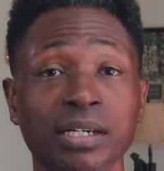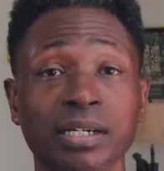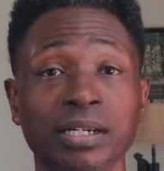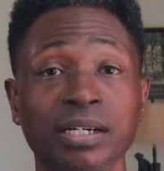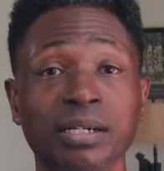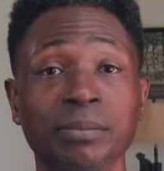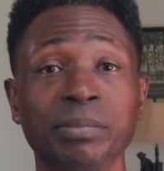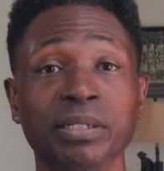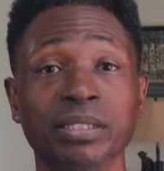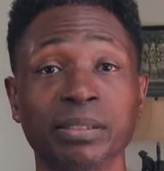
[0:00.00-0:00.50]

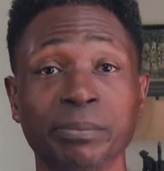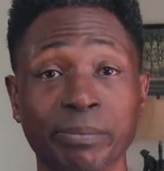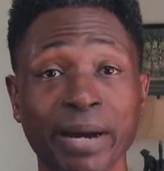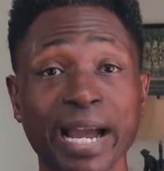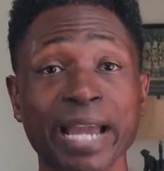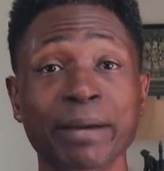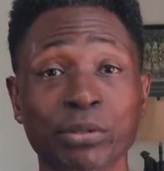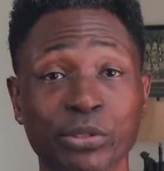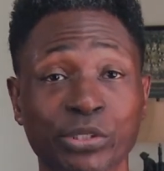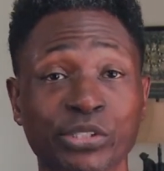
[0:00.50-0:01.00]
Uh, but the
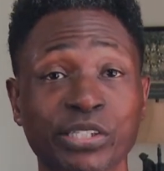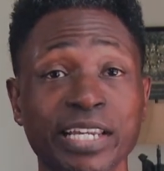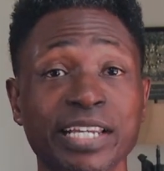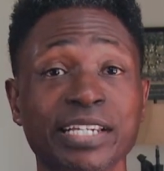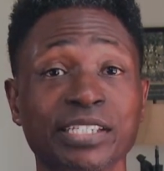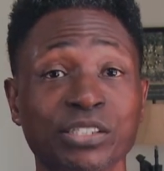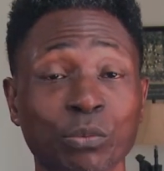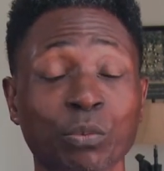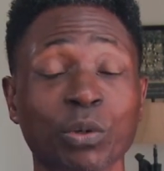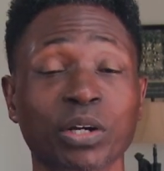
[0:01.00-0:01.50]
Bible
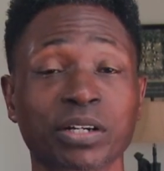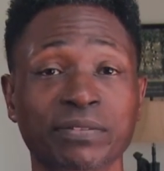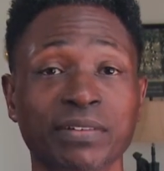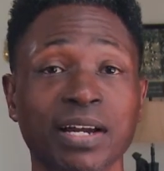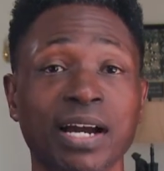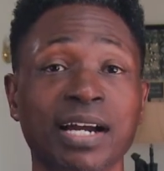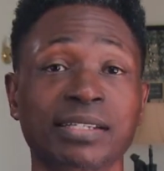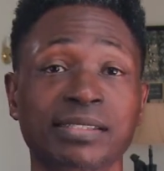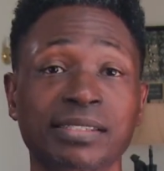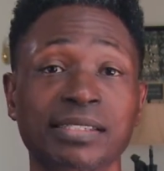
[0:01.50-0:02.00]
says, the Word of
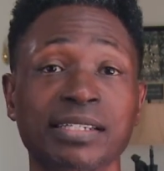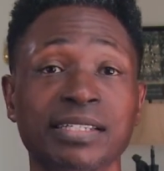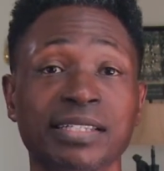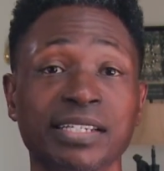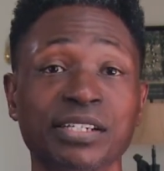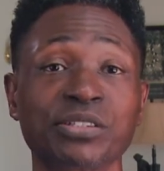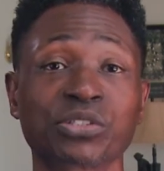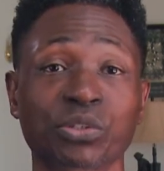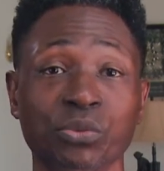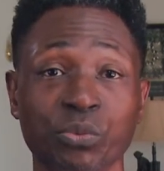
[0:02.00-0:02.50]
God says,
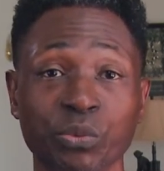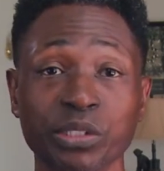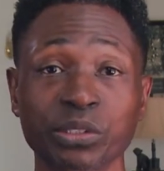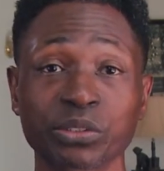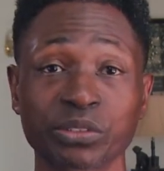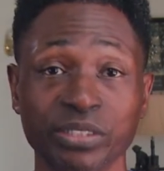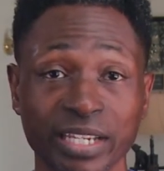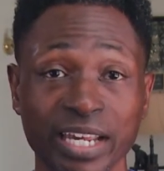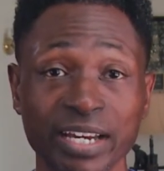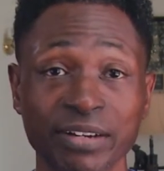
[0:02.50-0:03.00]
there's a
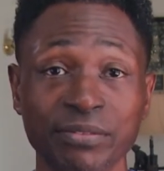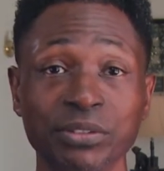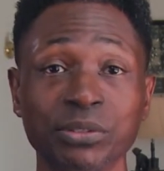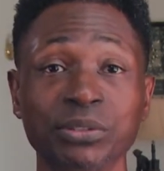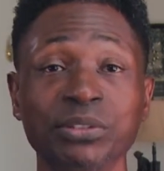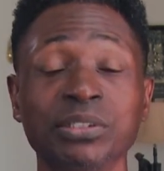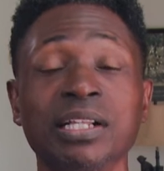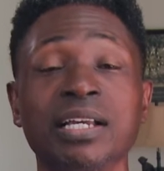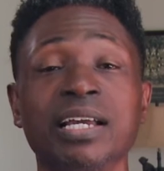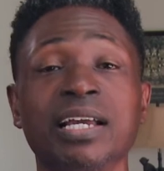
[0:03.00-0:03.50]
real
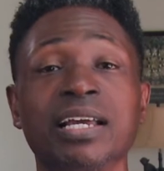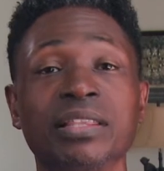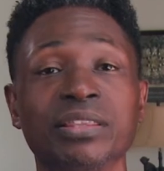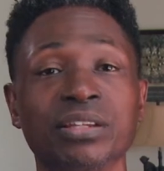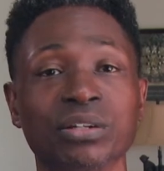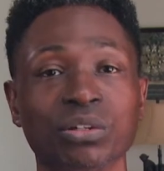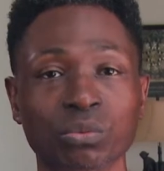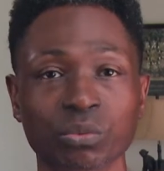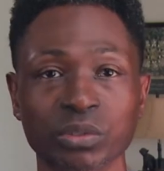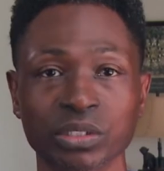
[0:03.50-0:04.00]
devil and
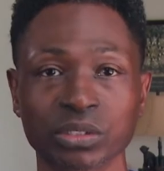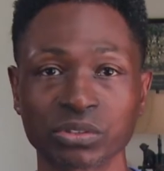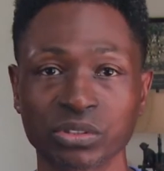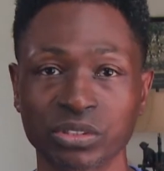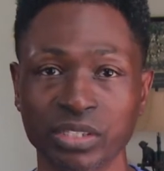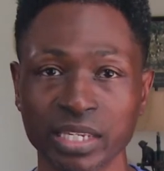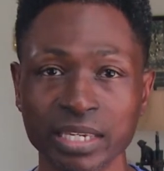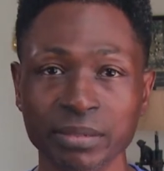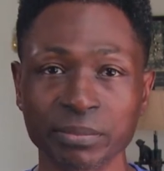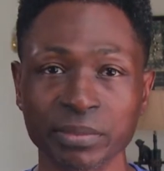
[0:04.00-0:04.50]
there are real
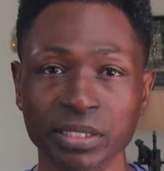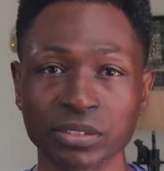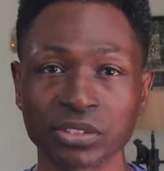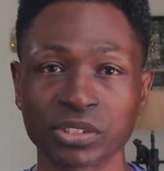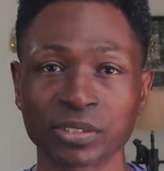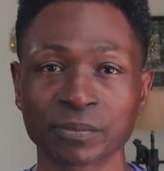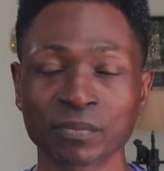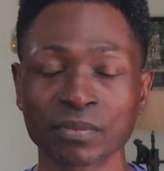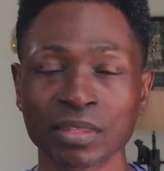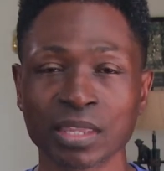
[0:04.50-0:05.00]

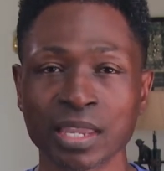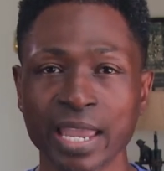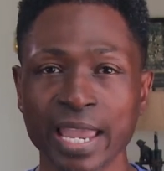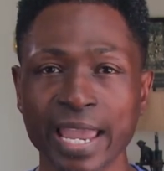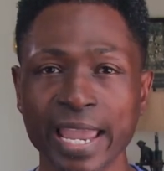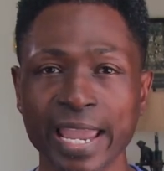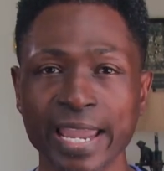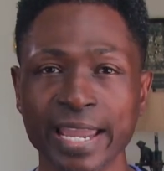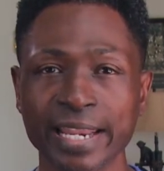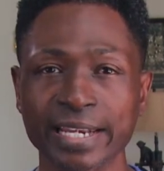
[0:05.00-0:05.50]
demons.
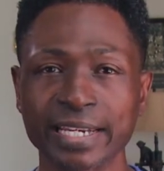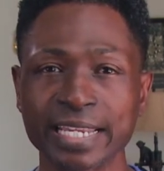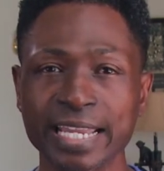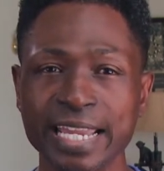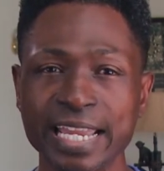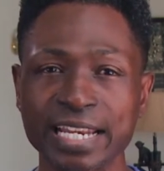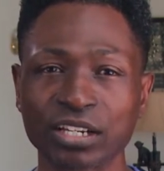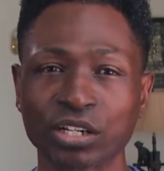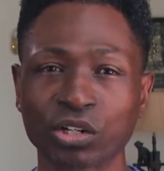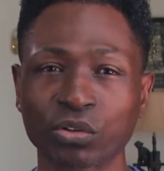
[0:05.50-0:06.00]
And
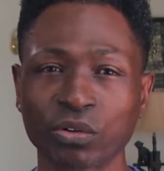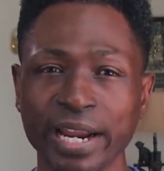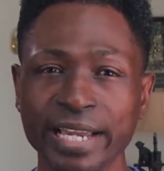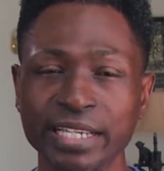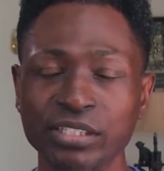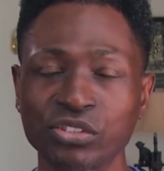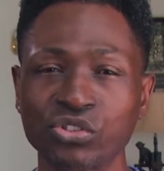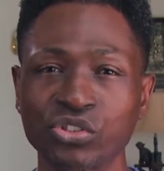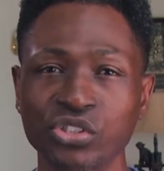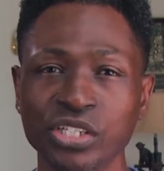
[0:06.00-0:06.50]
in
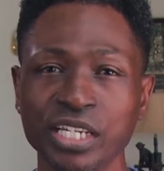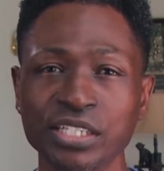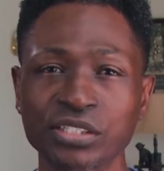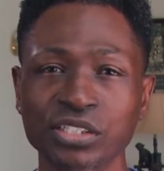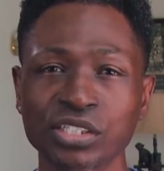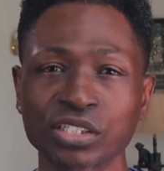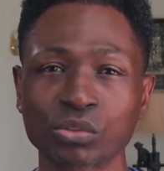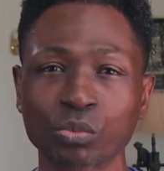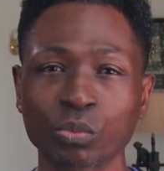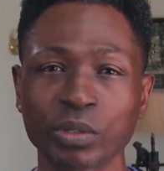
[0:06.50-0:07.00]
Christ
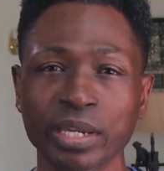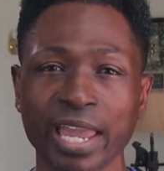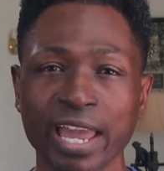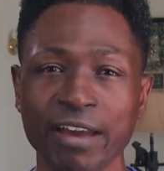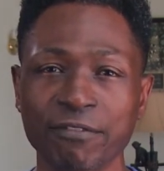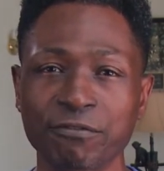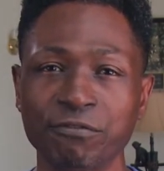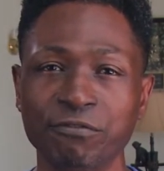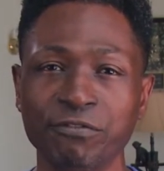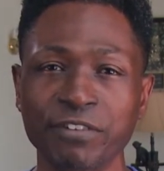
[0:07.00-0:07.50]
Jesus, we
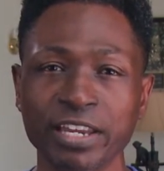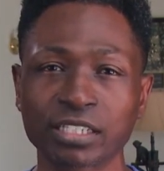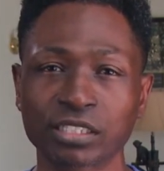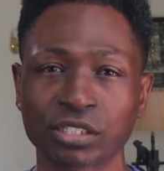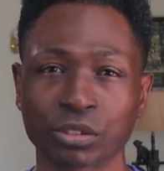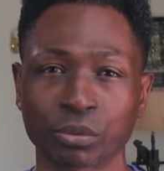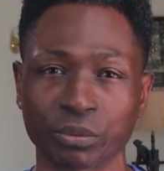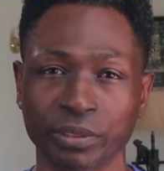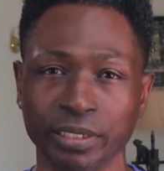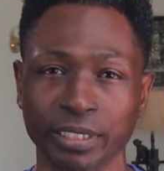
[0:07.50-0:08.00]
have
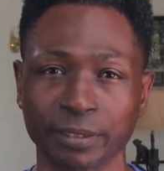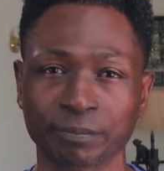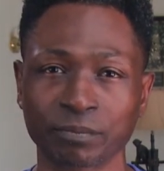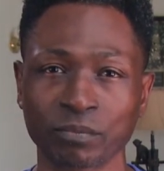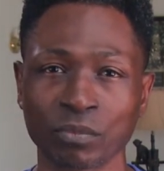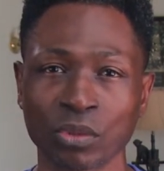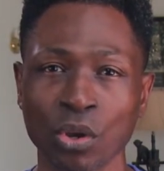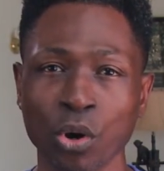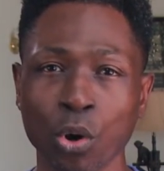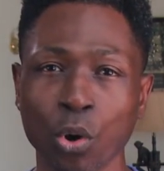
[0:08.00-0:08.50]
victory
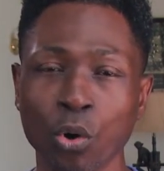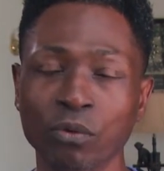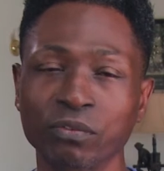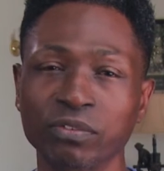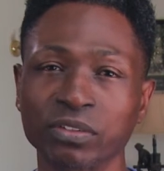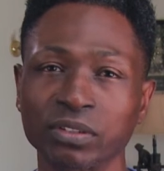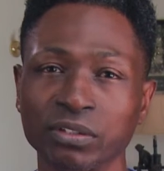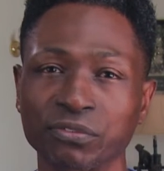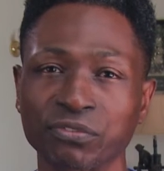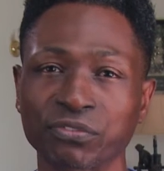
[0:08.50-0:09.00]

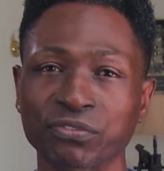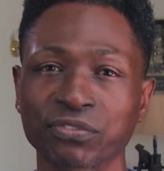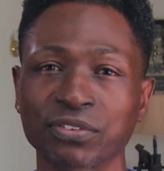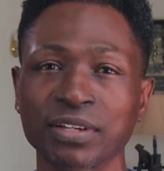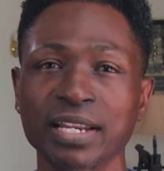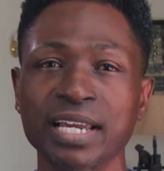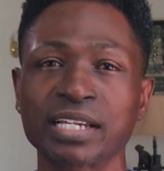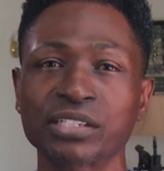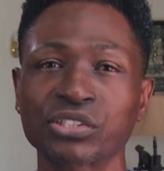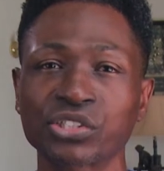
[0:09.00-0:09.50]
over the
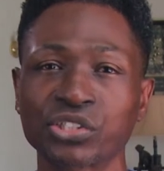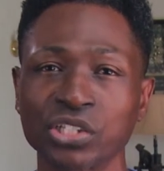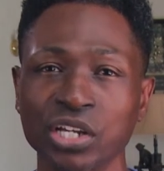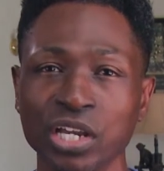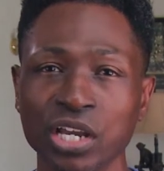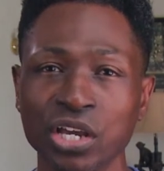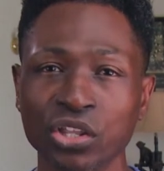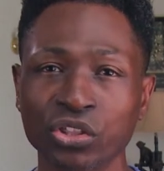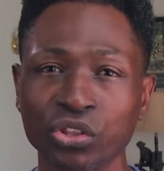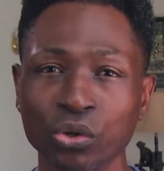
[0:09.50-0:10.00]
flesh,
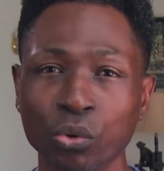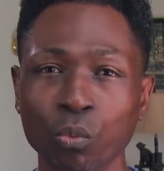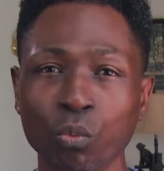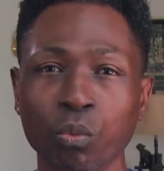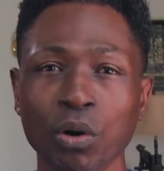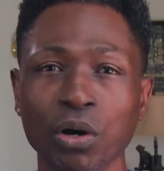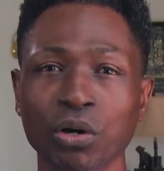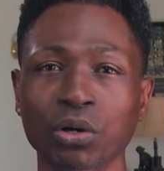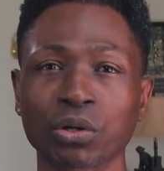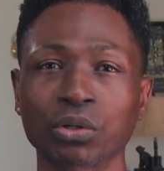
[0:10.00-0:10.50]
the
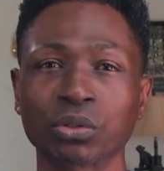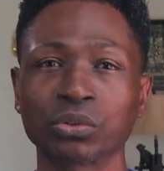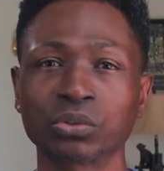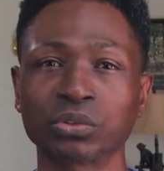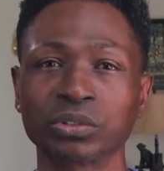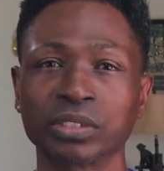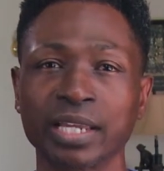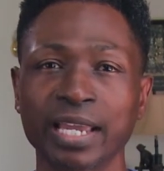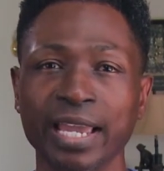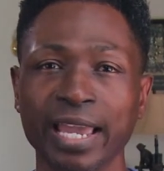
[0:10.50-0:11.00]

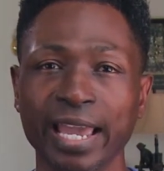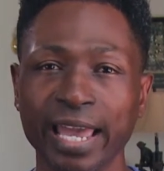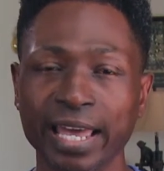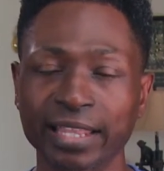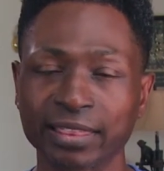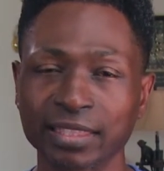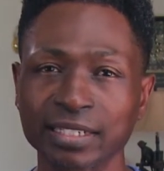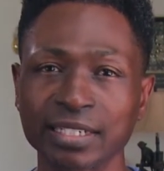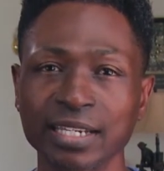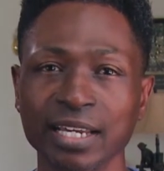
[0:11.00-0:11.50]
world,
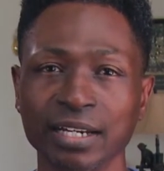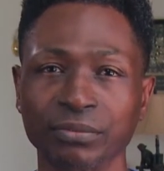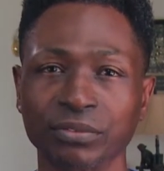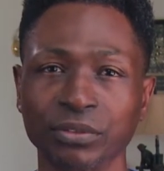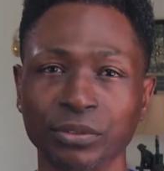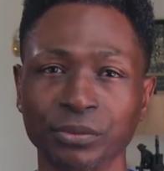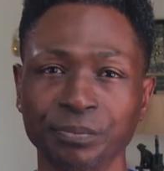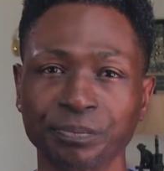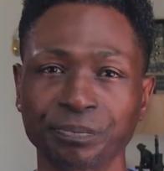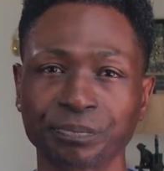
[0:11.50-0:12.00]
and the
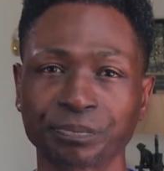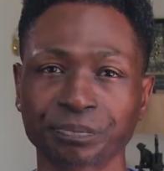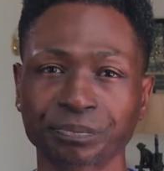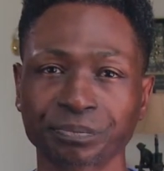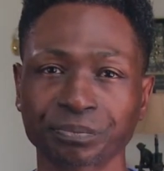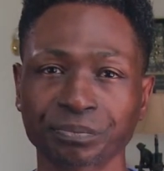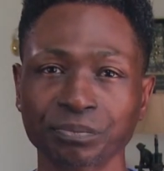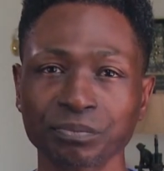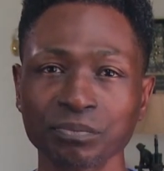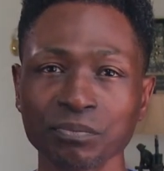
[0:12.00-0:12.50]
devil.
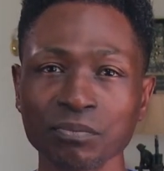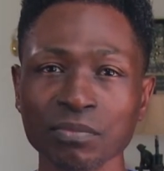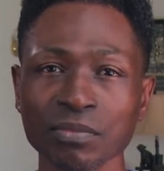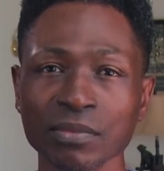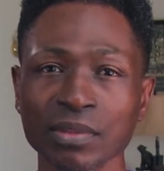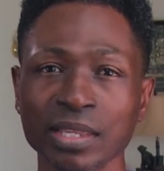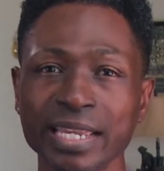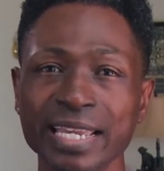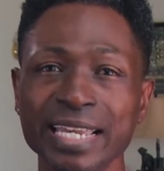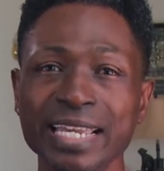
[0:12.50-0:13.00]

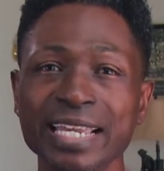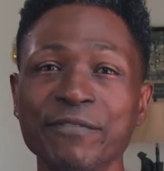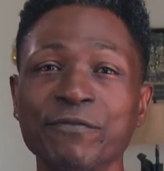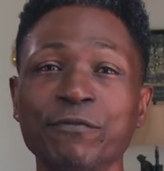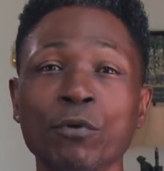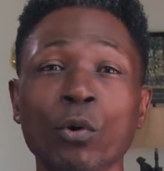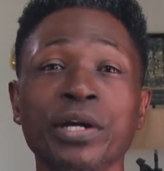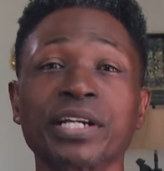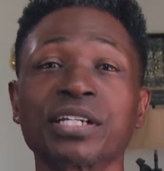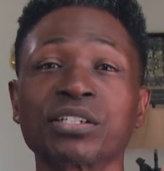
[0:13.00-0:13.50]

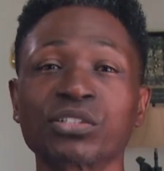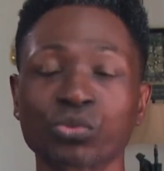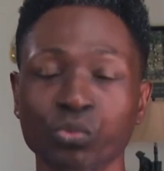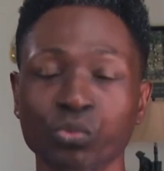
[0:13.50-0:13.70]
For it is